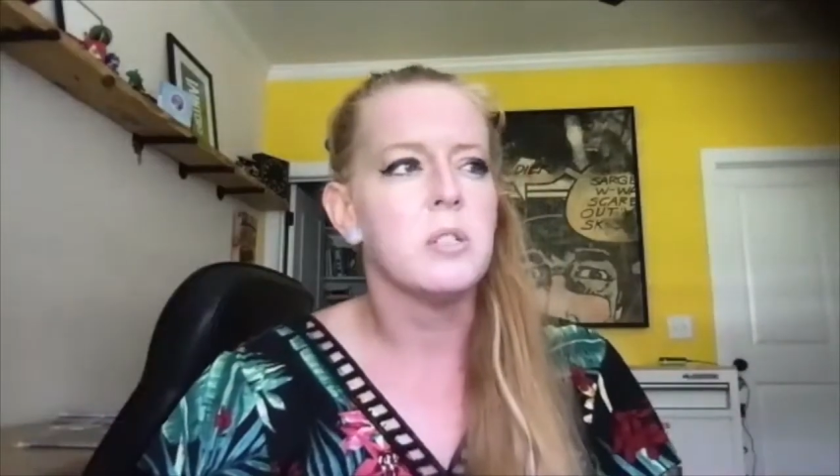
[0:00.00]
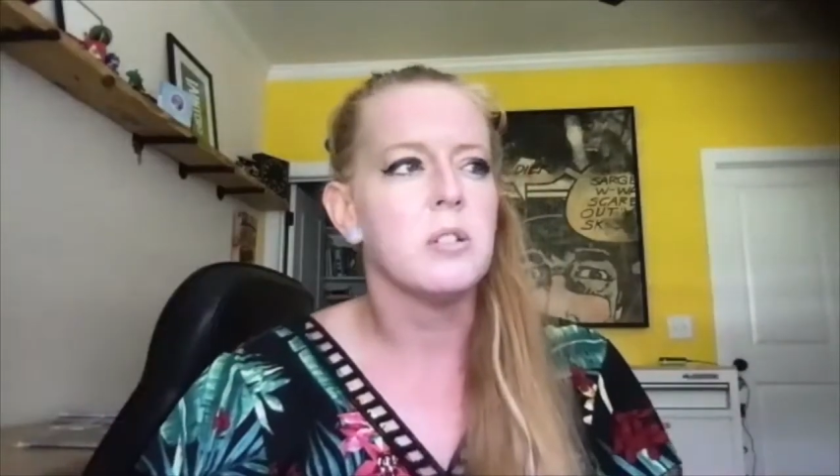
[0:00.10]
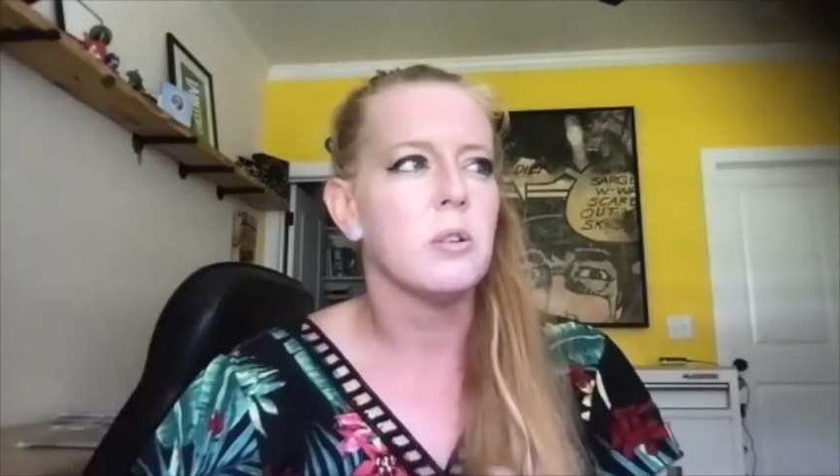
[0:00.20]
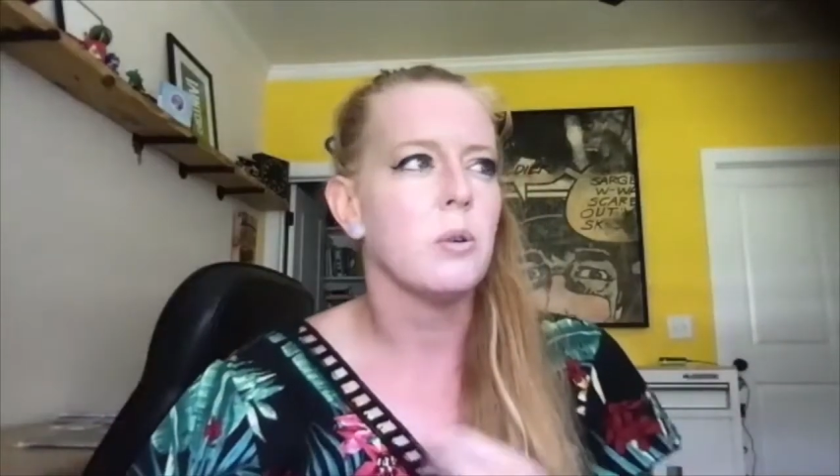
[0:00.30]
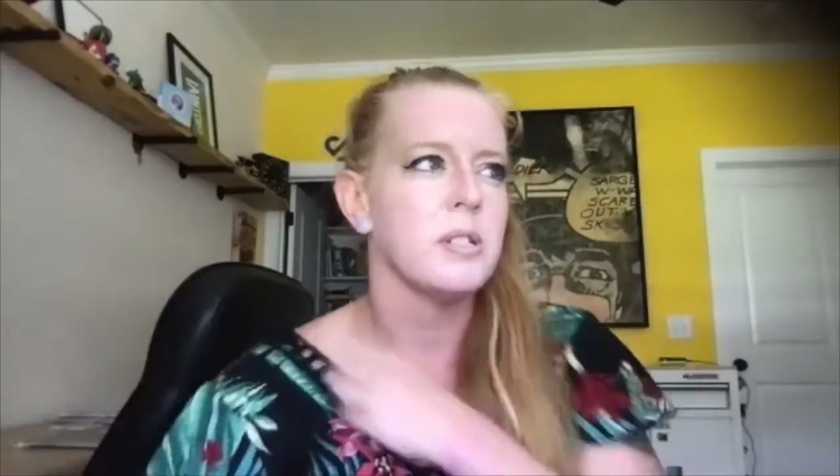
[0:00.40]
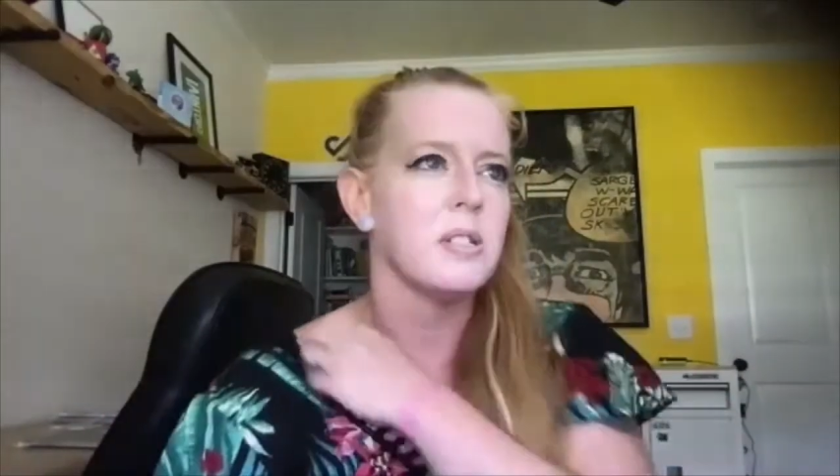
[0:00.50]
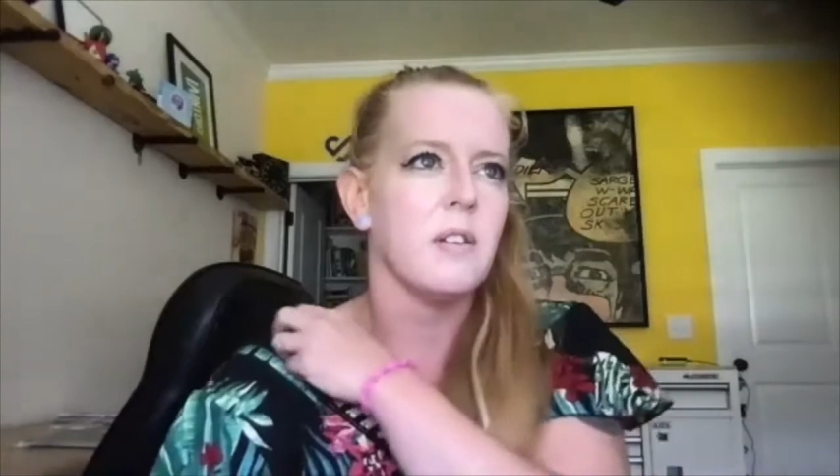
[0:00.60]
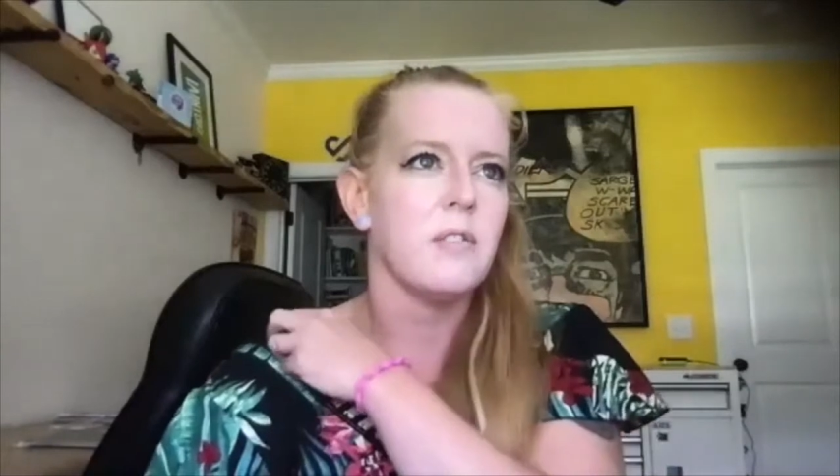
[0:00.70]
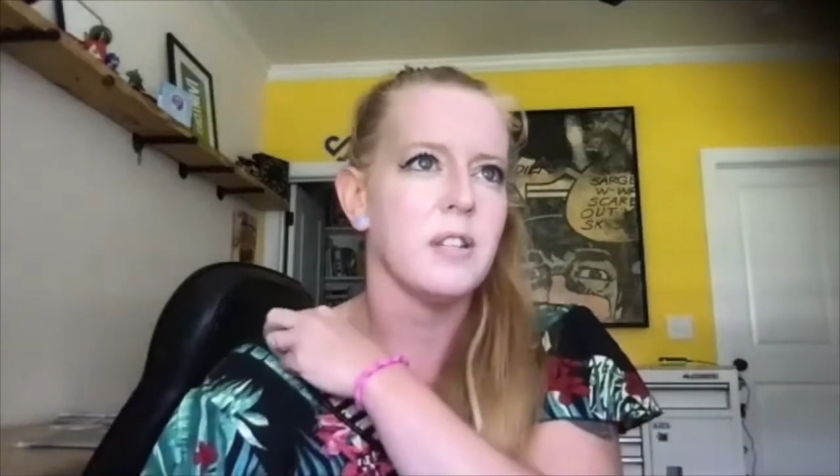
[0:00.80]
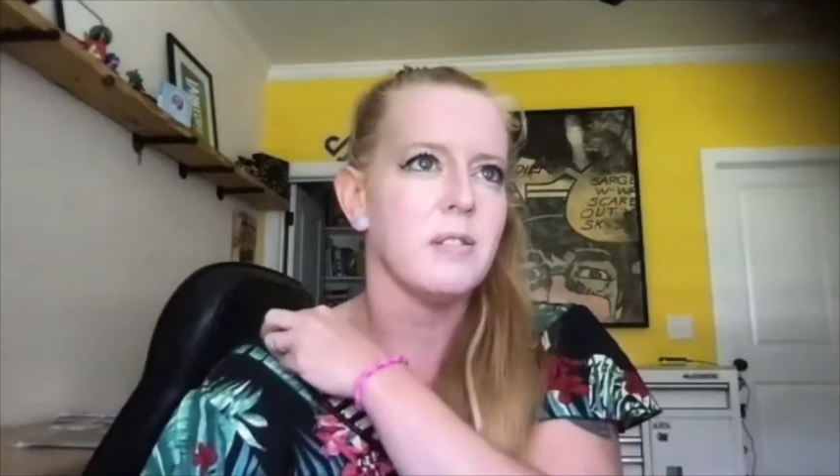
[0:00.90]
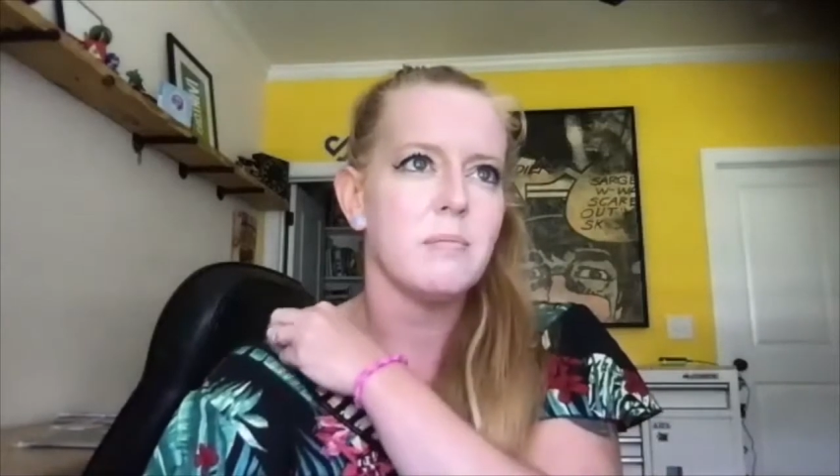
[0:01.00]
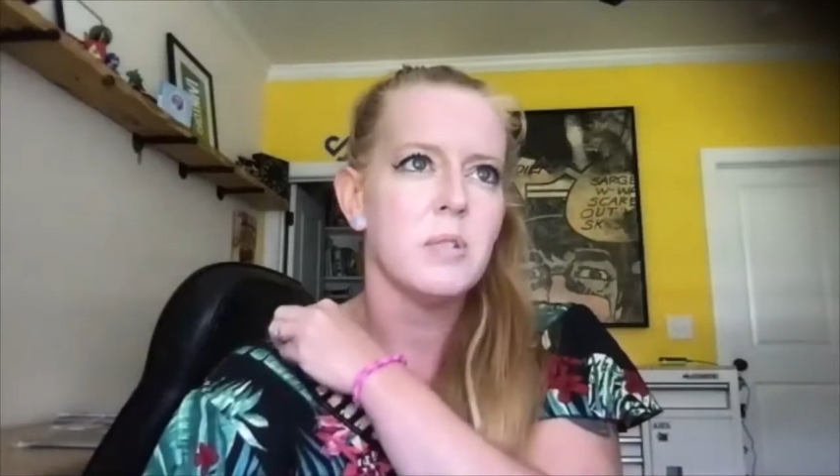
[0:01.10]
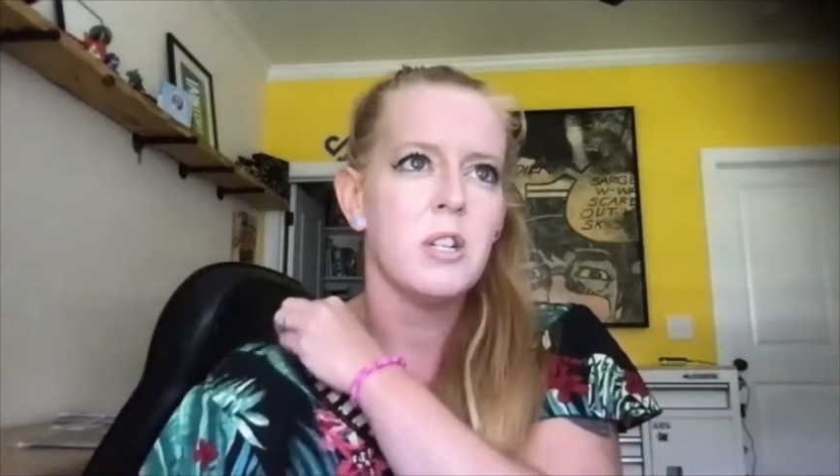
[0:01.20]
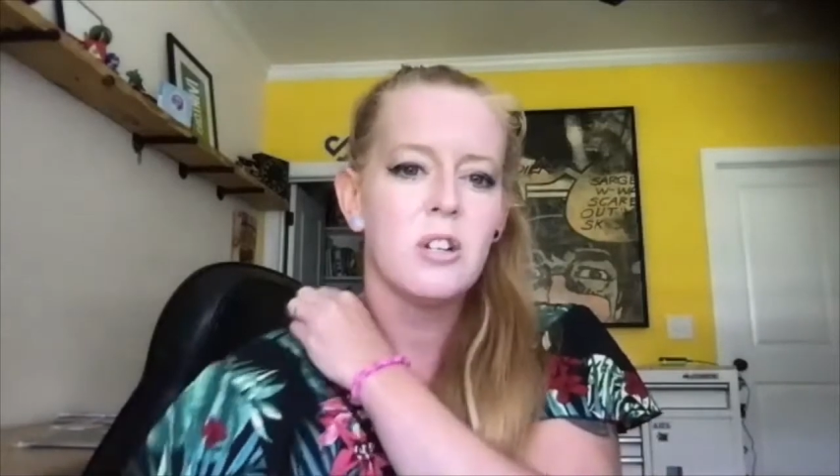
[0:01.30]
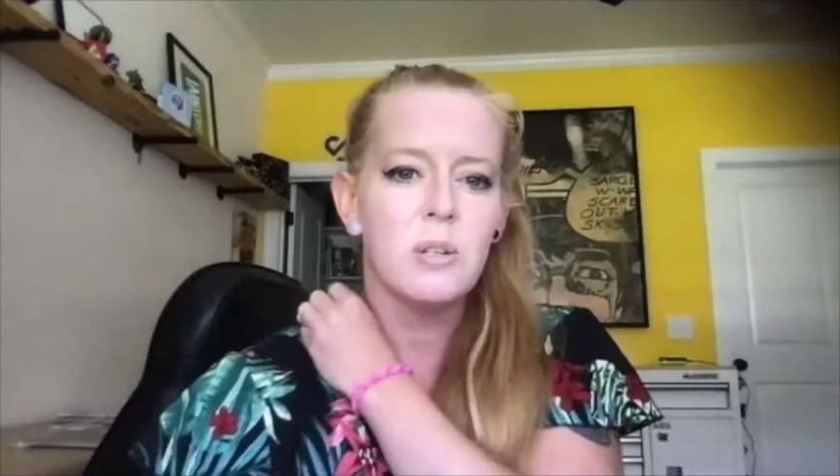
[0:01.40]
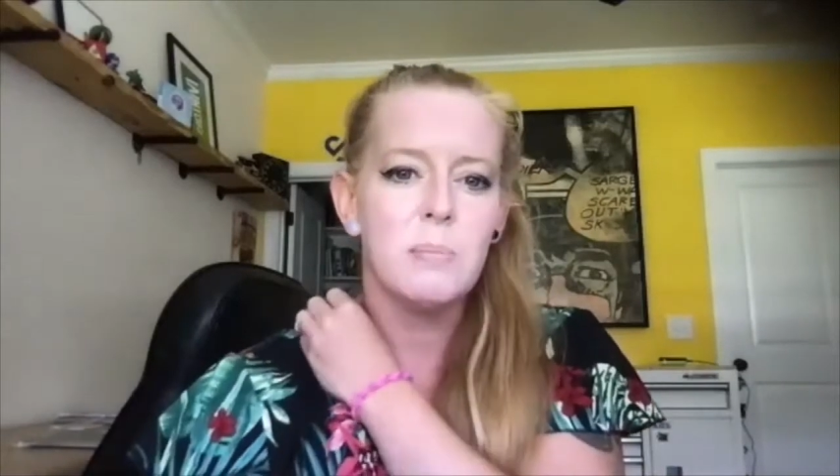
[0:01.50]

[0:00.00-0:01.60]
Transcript: There's always stuff that could